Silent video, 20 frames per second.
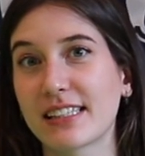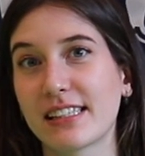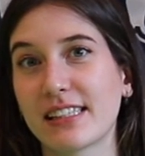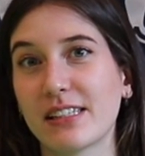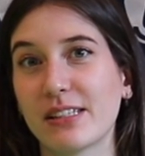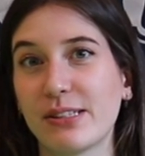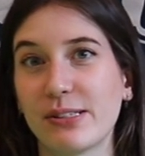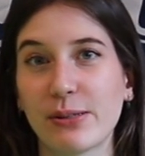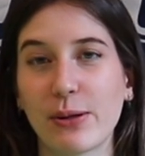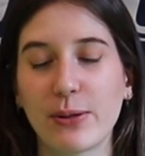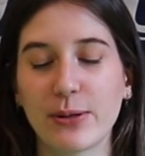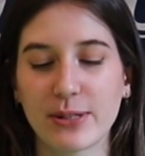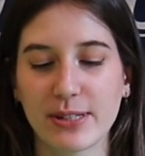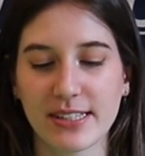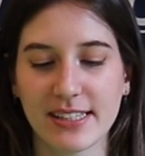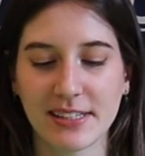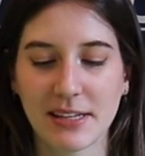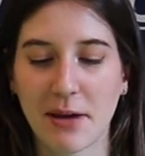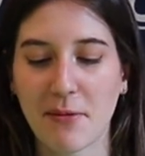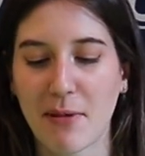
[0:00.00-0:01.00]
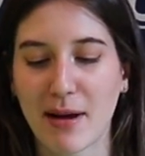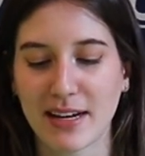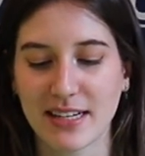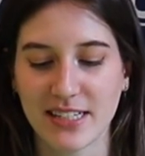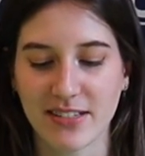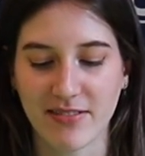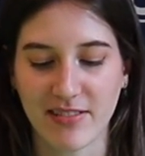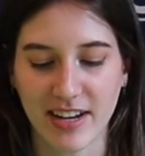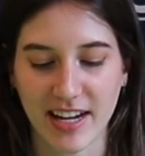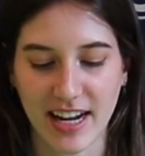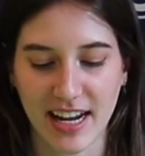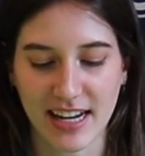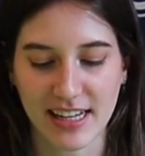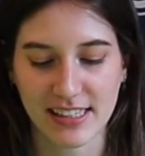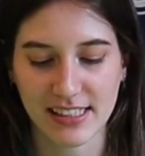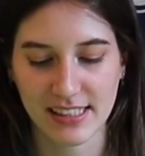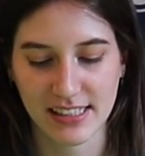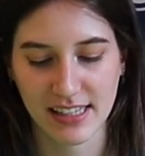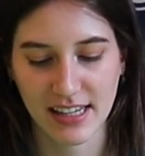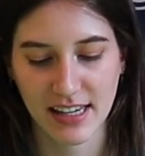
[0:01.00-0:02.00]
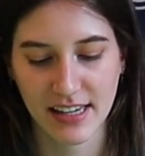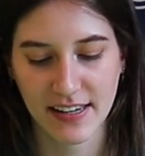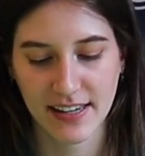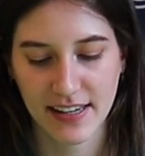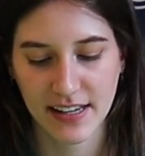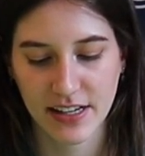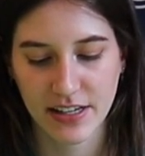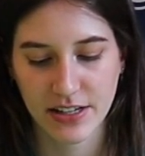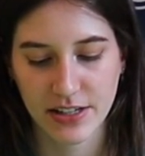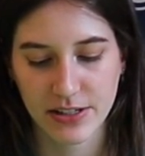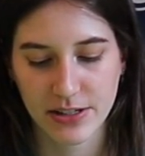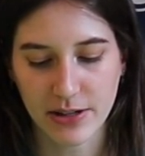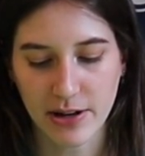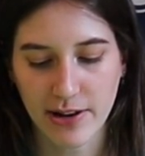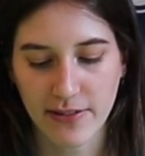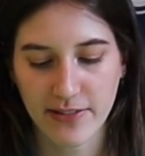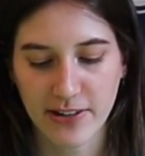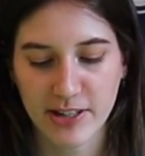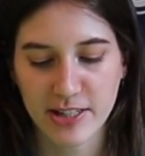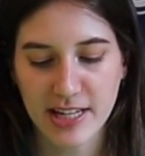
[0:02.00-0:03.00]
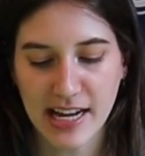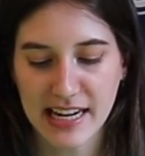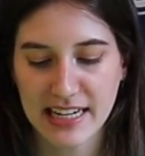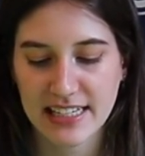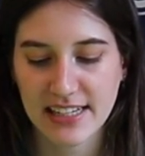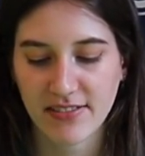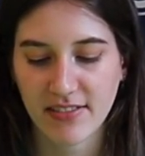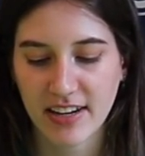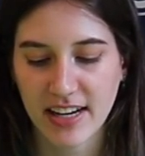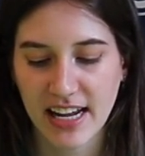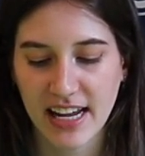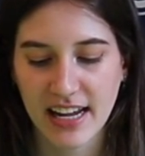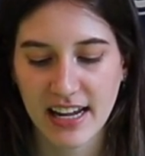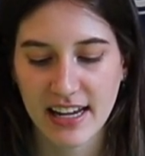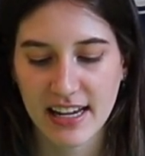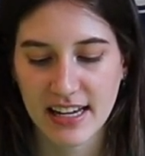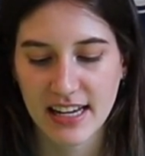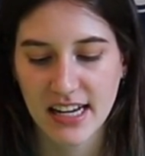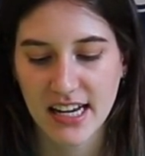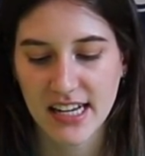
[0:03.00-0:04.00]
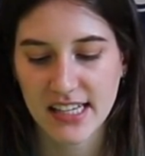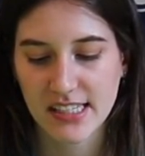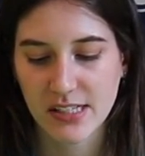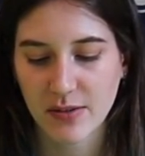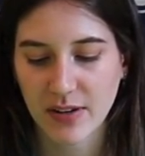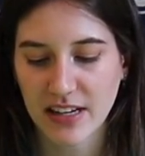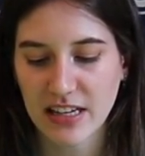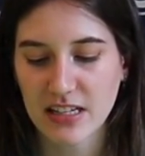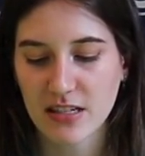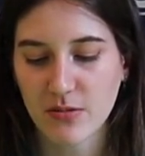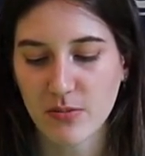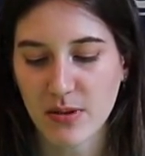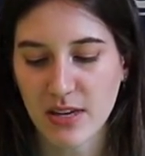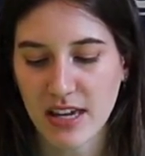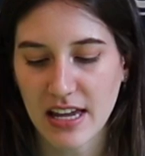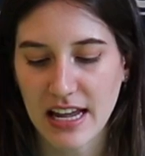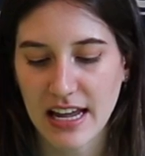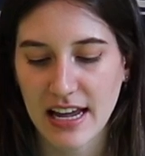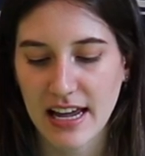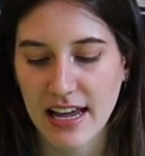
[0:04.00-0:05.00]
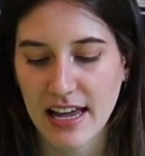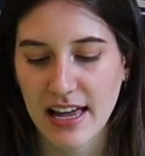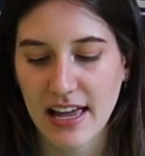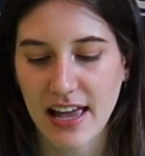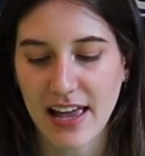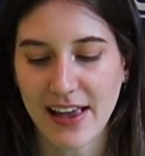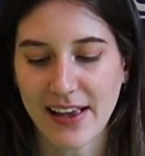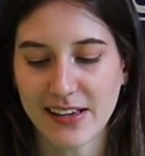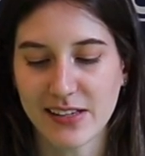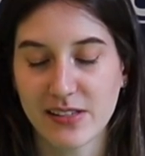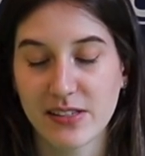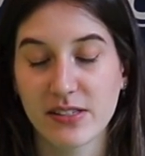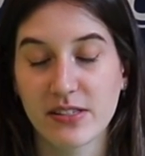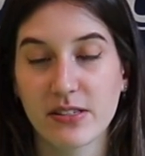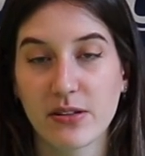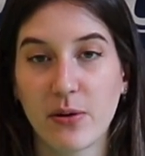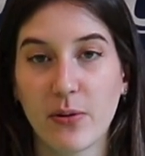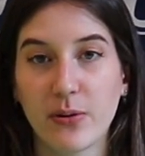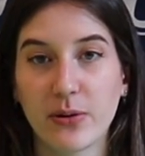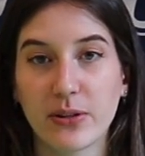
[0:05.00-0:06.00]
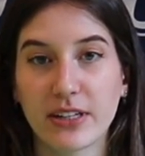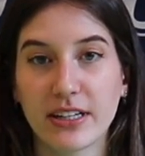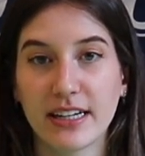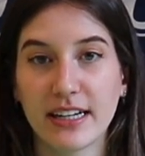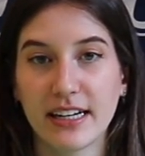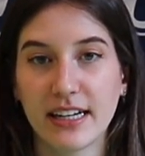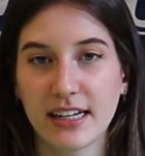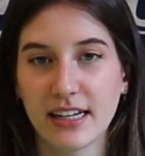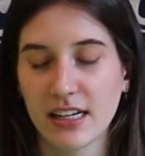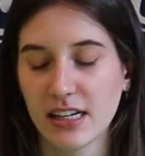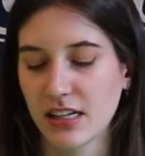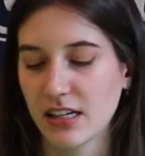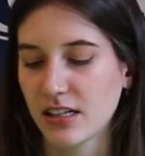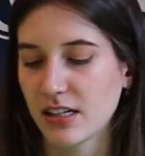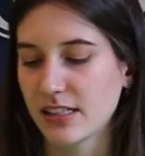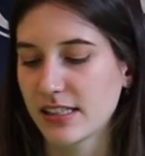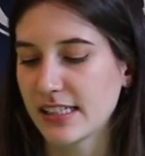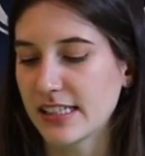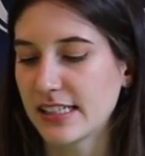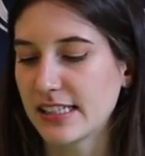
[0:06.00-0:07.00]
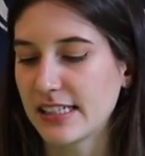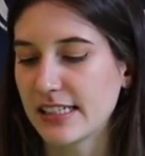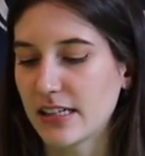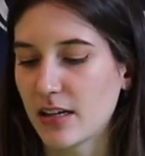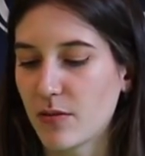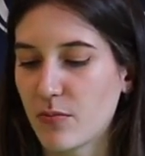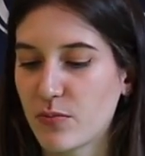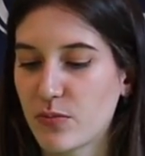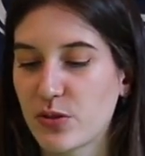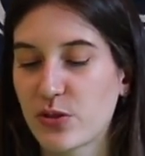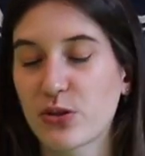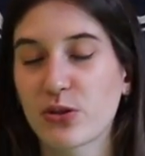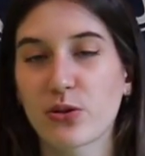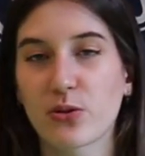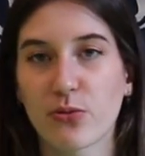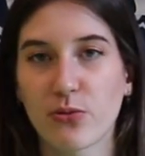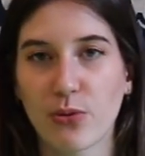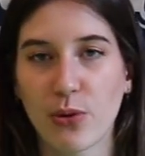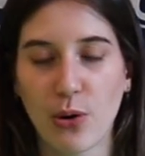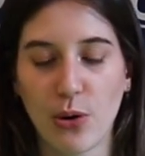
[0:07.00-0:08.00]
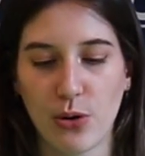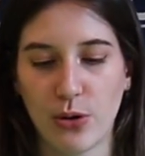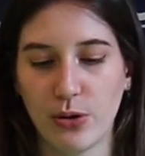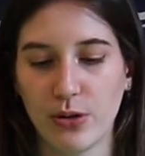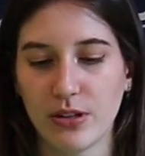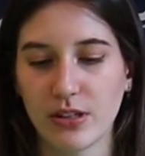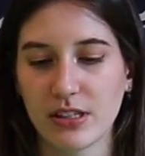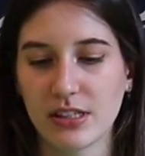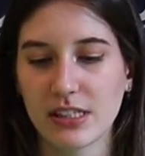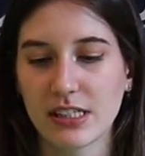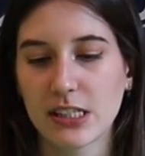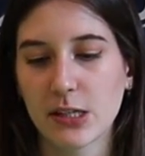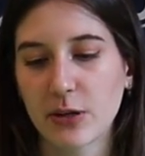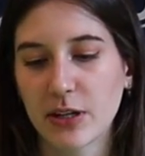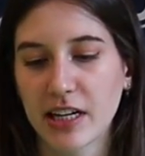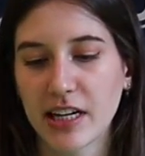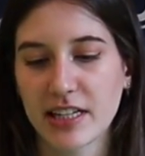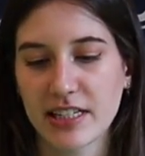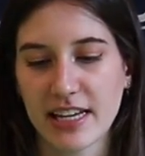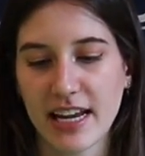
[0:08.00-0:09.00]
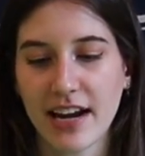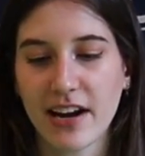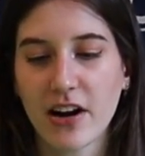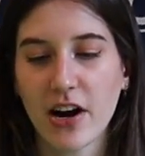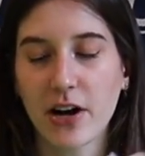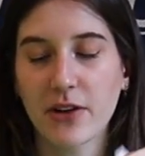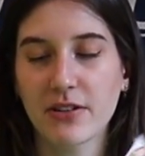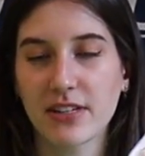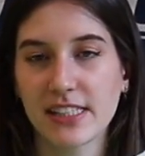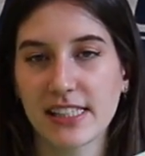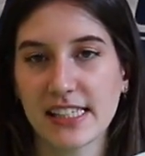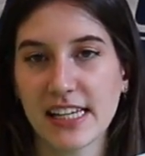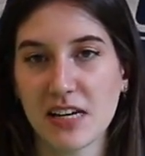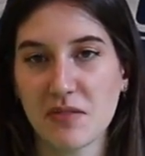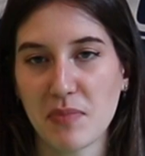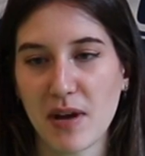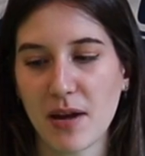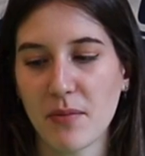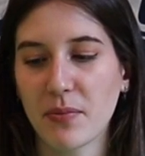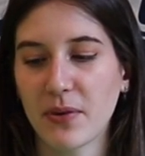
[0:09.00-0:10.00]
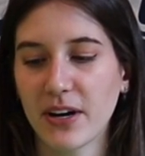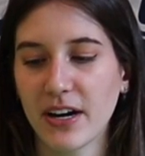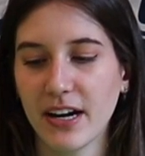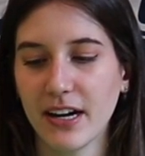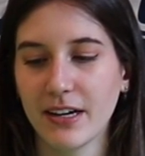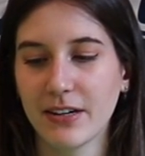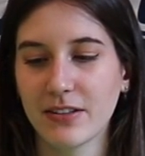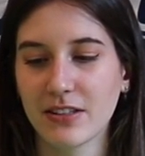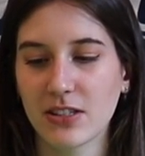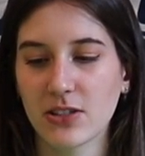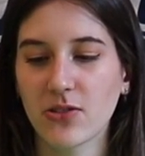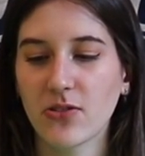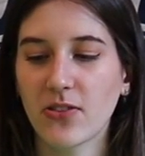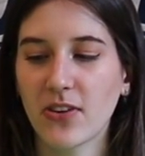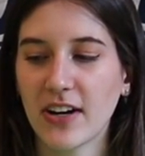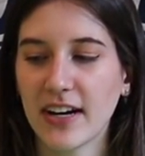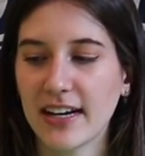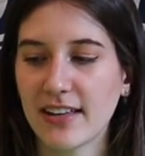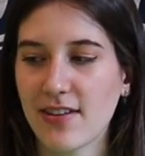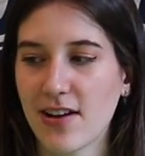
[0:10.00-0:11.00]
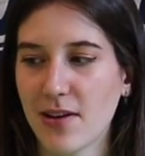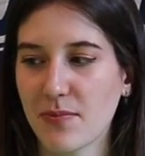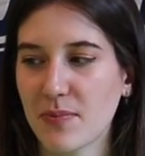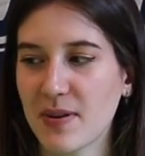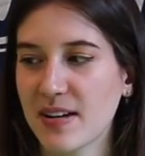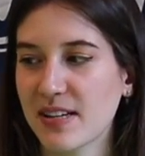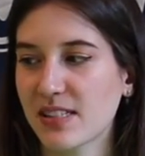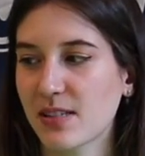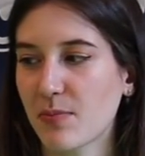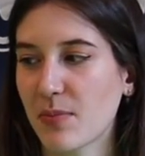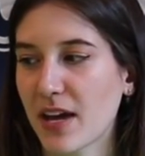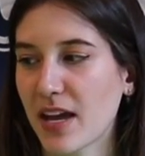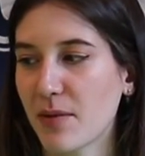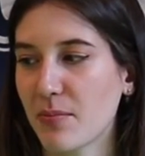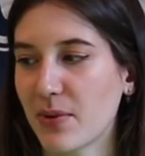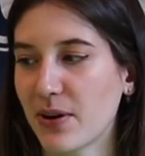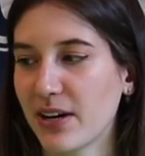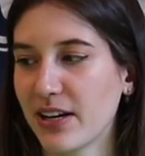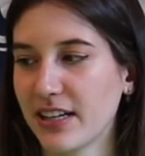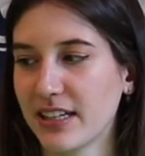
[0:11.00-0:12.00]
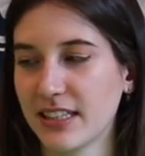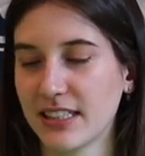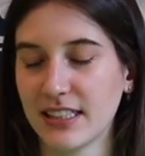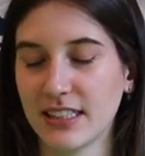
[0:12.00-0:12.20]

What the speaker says: solar STEM activities. So our first activity is going to be a solar system scroll. So we're going to take our receipt paper, it's a very long piece of paper,